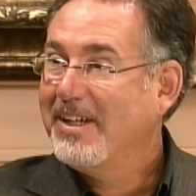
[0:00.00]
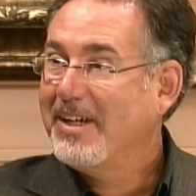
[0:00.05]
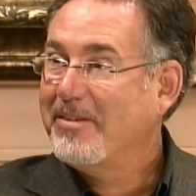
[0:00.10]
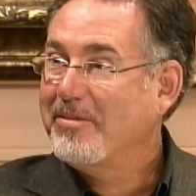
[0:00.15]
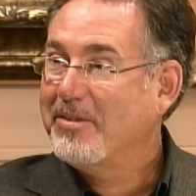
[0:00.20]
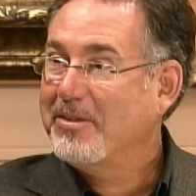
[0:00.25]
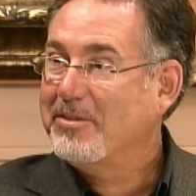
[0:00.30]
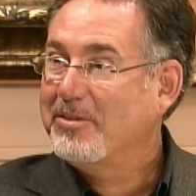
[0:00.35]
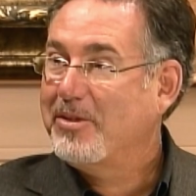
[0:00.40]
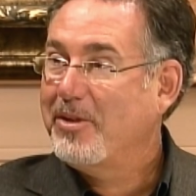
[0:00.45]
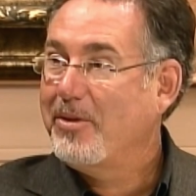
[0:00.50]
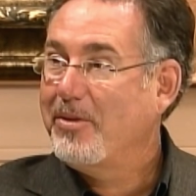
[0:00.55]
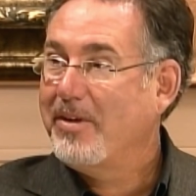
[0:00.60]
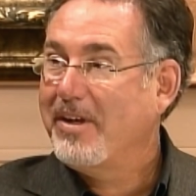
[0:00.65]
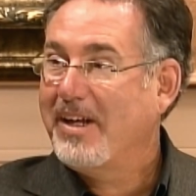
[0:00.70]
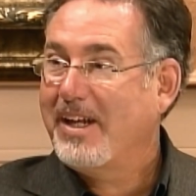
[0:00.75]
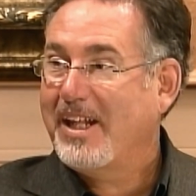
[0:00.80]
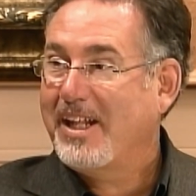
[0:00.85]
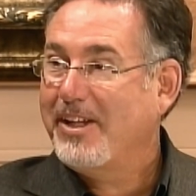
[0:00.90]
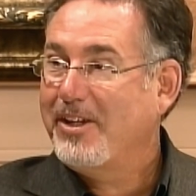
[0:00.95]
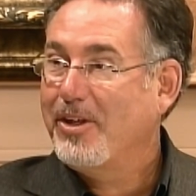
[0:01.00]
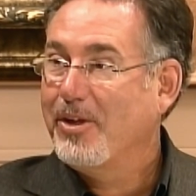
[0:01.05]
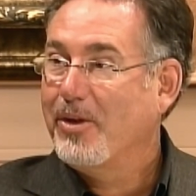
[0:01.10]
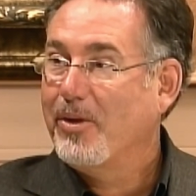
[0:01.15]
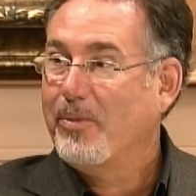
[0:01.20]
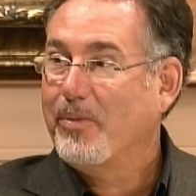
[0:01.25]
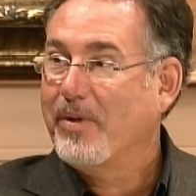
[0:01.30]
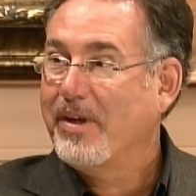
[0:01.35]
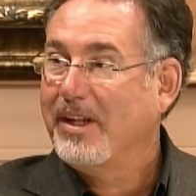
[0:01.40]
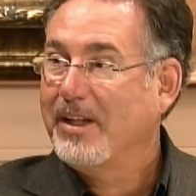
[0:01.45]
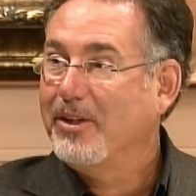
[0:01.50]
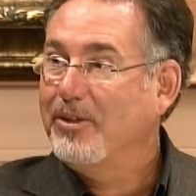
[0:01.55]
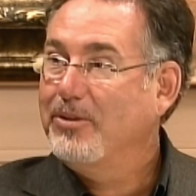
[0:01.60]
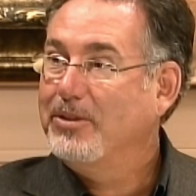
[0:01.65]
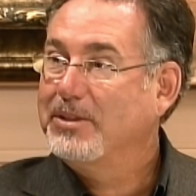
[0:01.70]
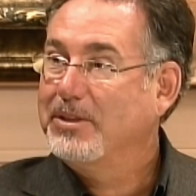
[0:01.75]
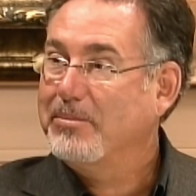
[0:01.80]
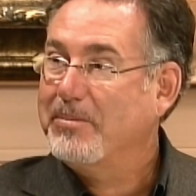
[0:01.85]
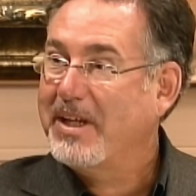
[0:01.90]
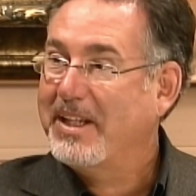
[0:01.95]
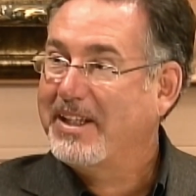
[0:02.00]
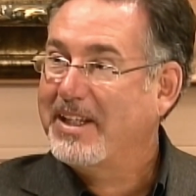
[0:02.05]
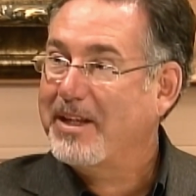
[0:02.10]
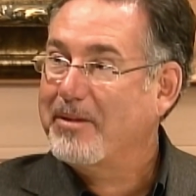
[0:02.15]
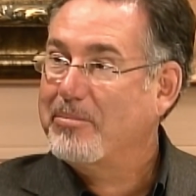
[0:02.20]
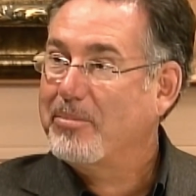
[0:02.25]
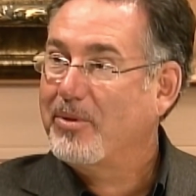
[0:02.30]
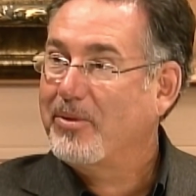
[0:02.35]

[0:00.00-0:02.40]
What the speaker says: of the student, and you don't want to lose them at that point.